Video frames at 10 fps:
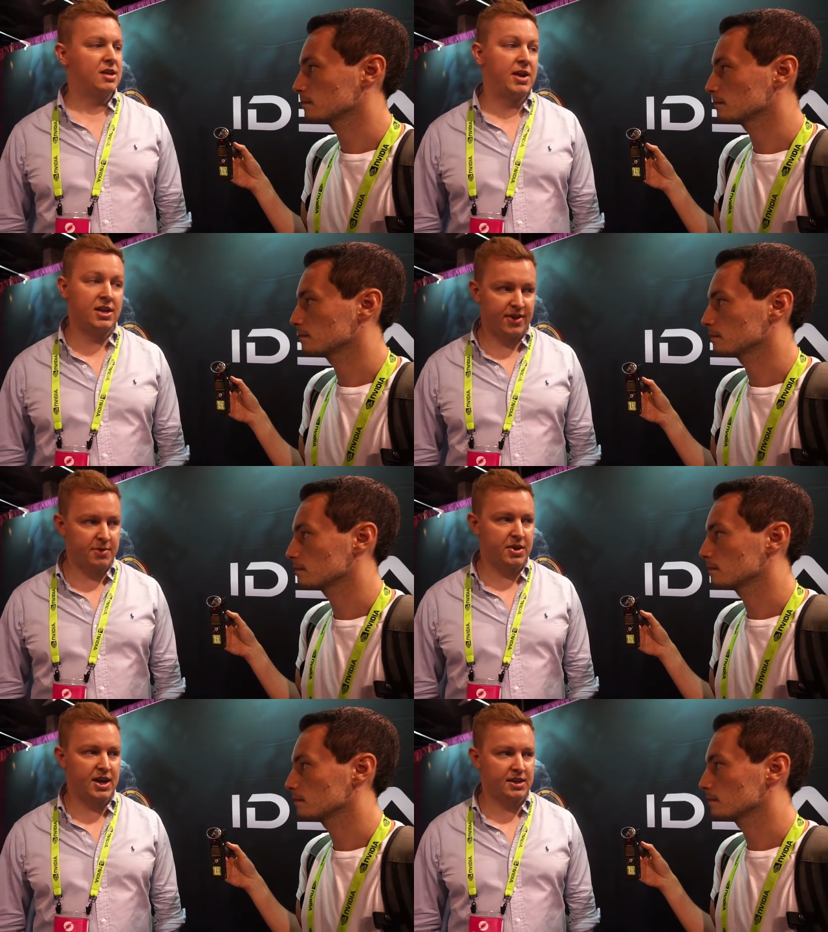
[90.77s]
Speaker 1: as many
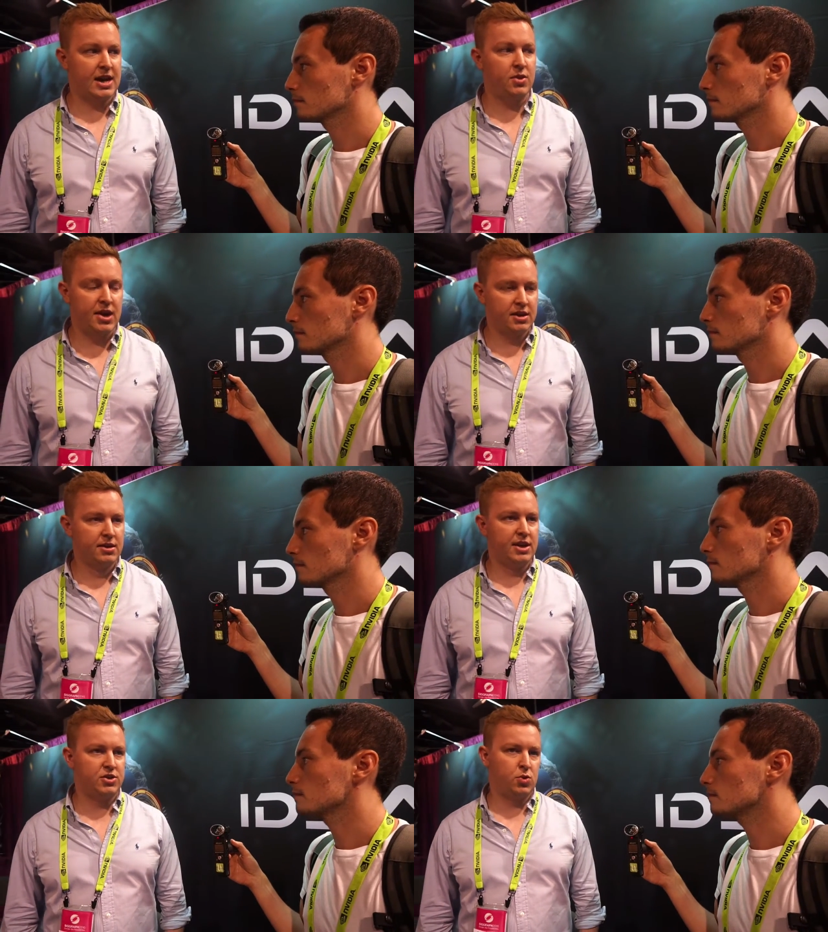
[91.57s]
development kits out there
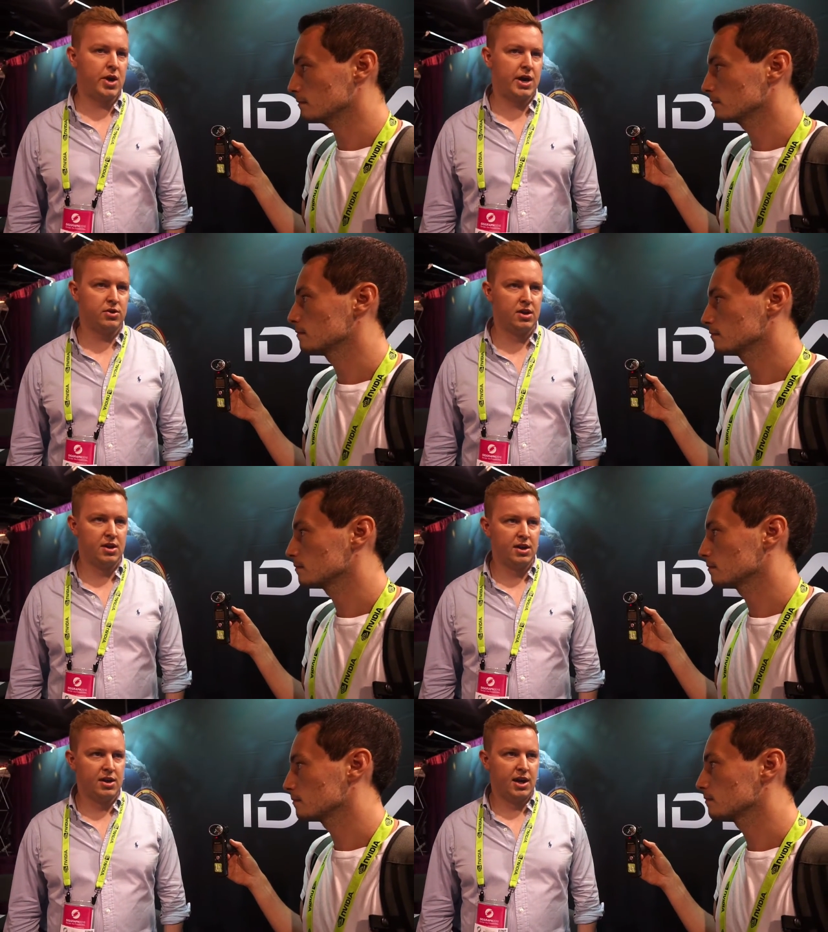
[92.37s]
into the wild,
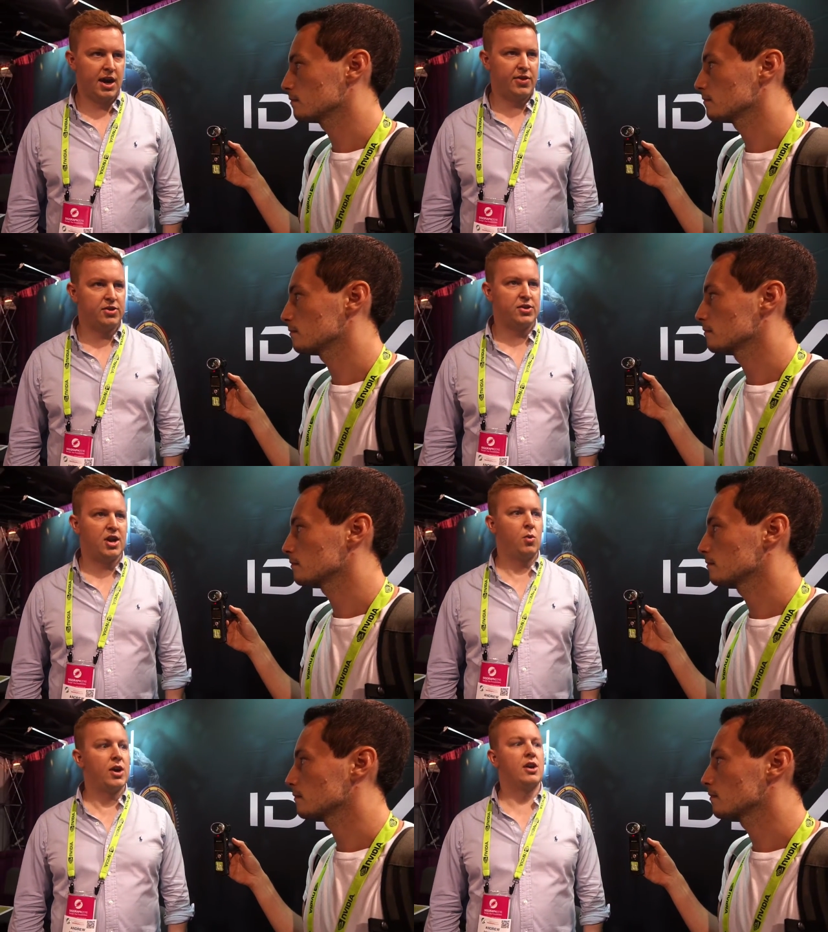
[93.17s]
and then
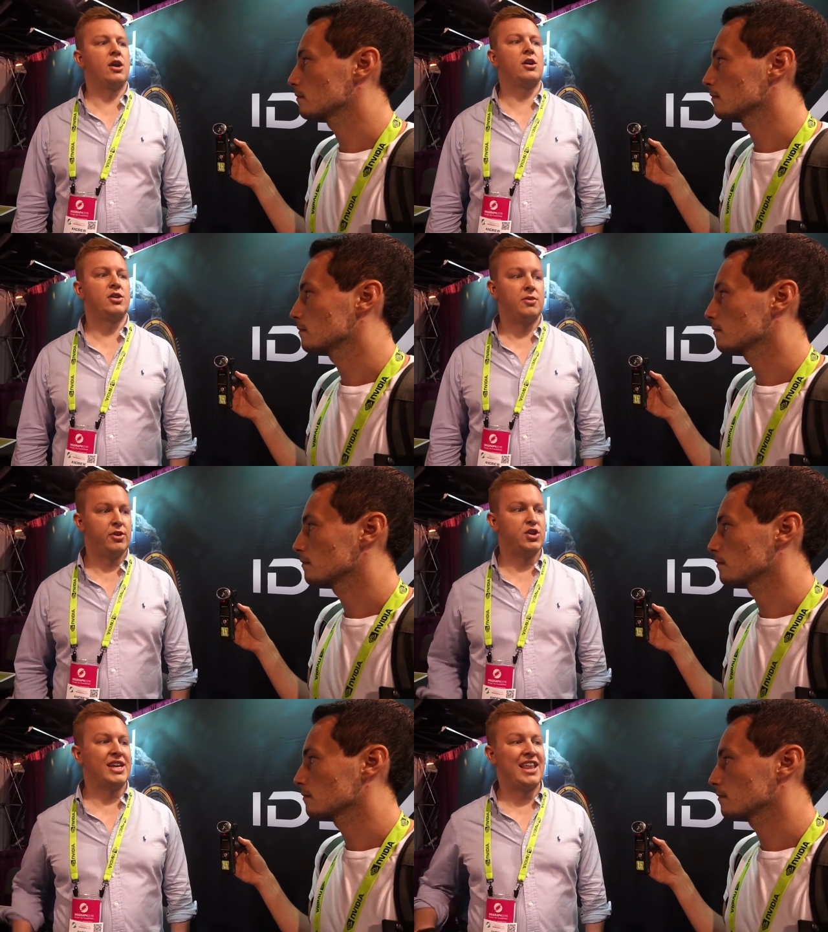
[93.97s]
start working on our consumer
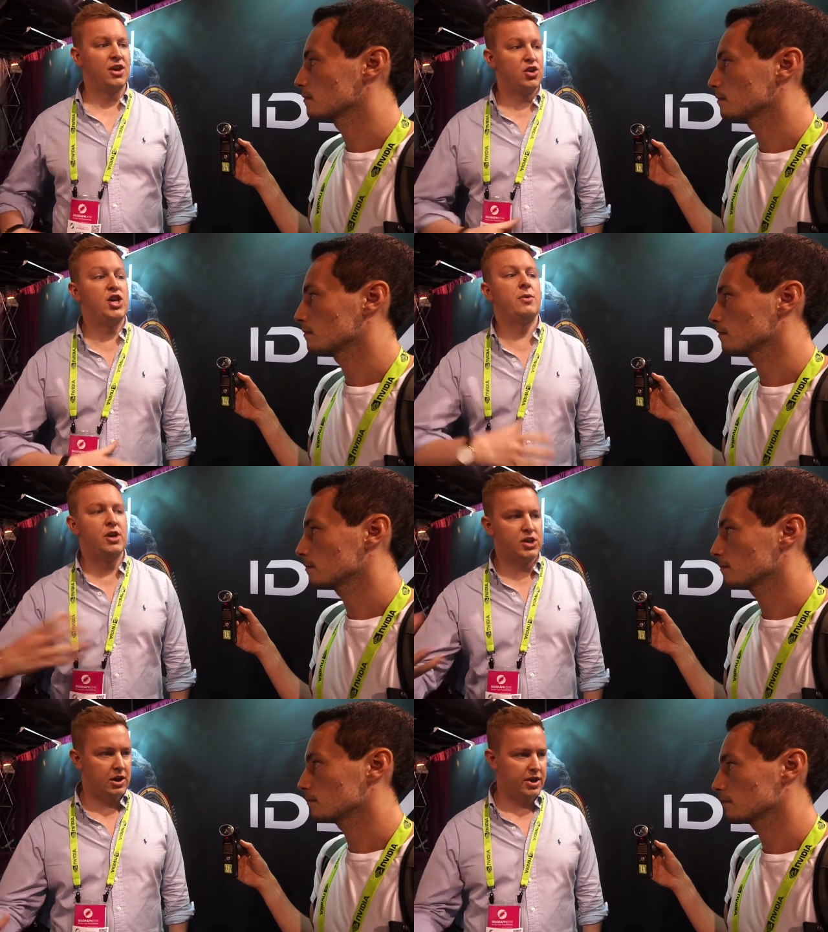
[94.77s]
version and getting the consumer
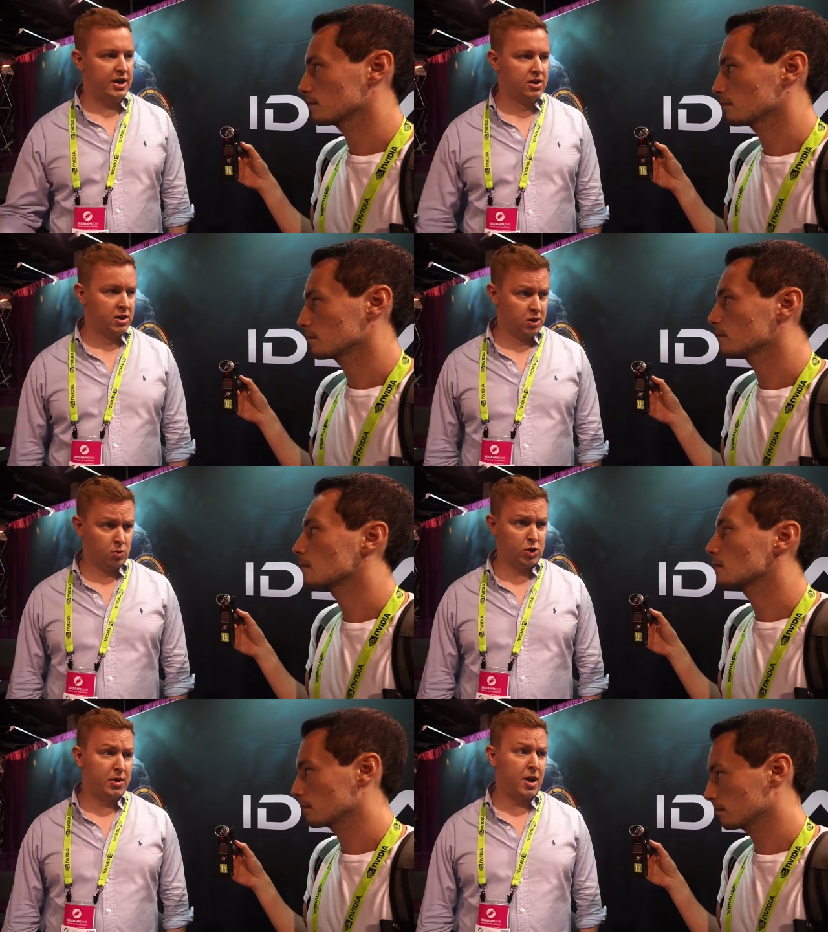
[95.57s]
version out there,
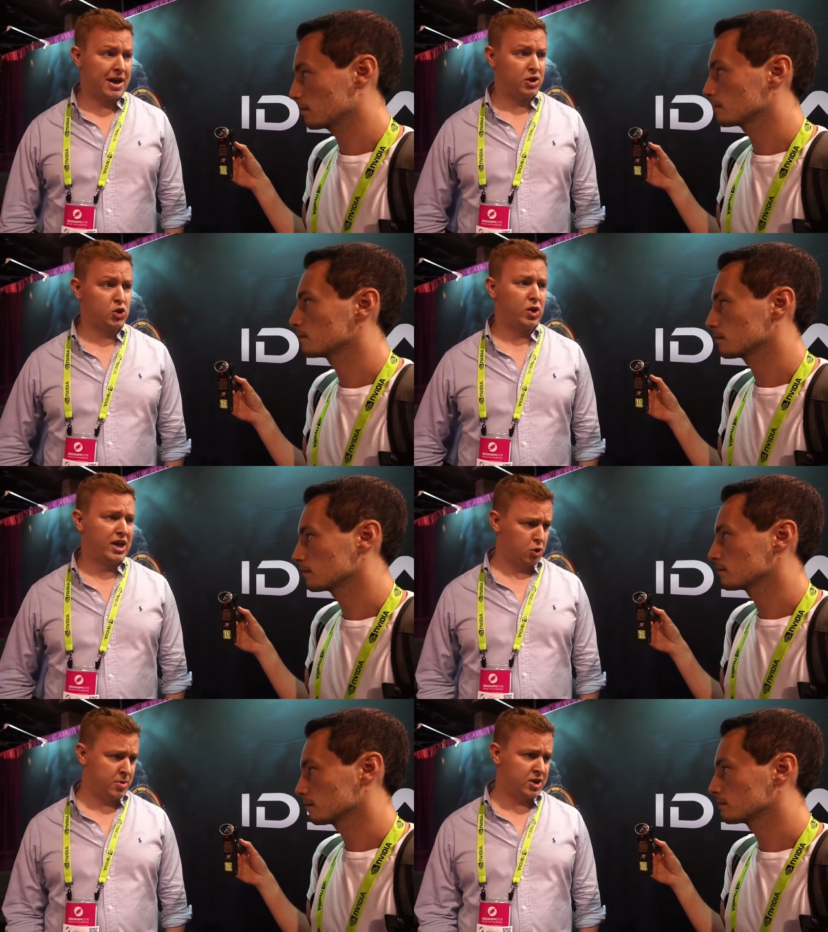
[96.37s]
which will be coming out shortly.
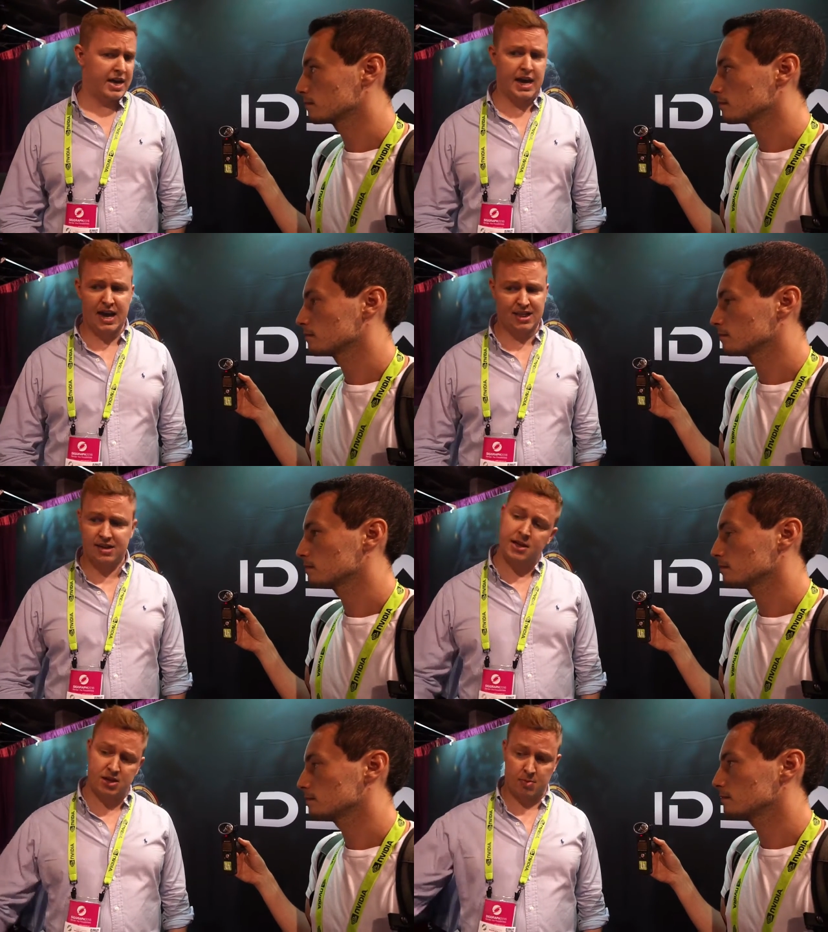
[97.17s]
It's almost there.
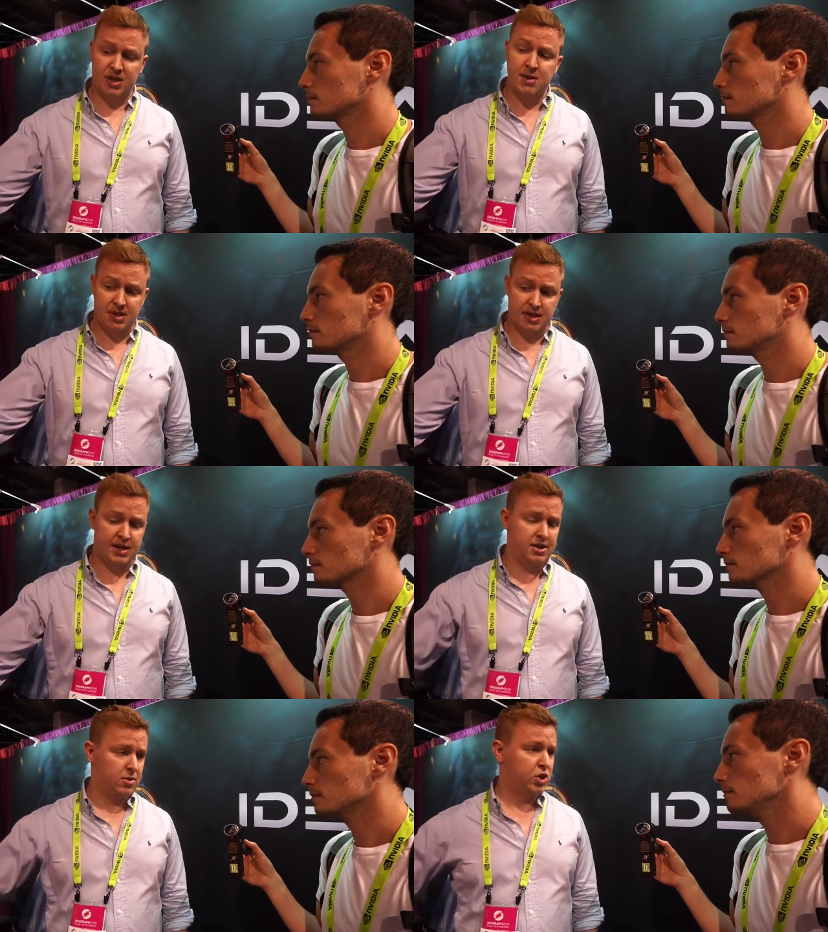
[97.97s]
It's going to be similar to
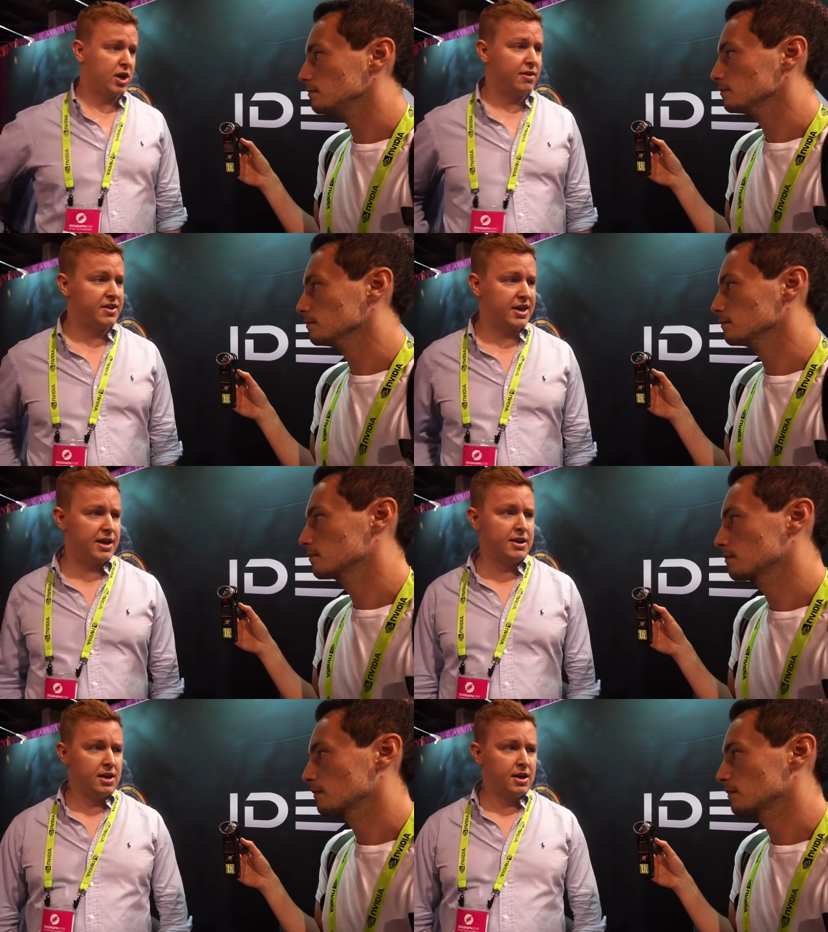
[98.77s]
this that we're showing off today.